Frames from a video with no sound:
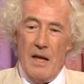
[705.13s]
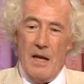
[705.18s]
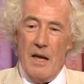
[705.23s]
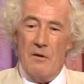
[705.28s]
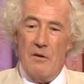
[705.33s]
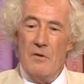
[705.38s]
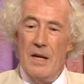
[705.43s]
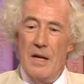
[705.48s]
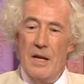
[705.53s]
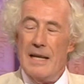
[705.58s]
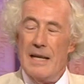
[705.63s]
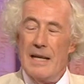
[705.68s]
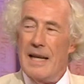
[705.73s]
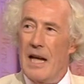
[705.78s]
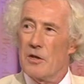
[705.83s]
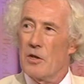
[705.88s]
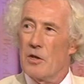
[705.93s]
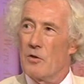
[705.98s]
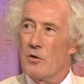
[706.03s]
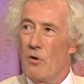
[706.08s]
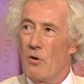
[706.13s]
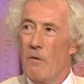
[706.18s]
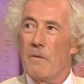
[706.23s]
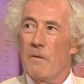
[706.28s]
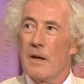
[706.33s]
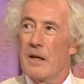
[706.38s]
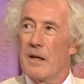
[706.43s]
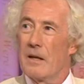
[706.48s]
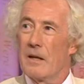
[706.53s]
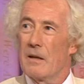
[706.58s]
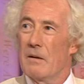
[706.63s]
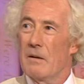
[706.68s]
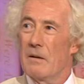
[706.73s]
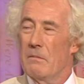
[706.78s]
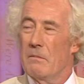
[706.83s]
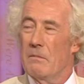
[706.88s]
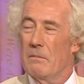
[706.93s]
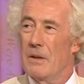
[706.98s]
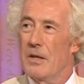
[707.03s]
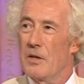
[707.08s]
a really catastrophic
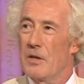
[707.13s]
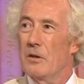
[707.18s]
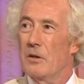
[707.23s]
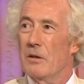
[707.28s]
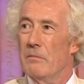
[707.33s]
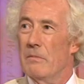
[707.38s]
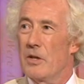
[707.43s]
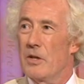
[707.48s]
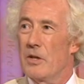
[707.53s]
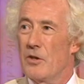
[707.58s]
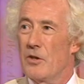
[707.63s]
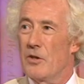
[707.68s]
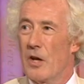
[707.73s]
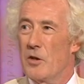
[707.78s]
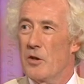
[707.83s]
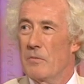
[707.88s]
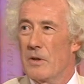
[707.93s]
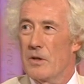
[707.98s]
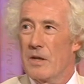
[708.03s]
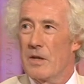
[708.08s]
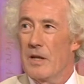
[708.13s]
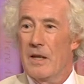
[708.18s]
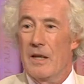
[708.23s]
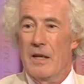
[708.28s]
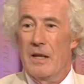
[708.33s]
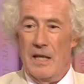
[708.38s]
political misjudgment.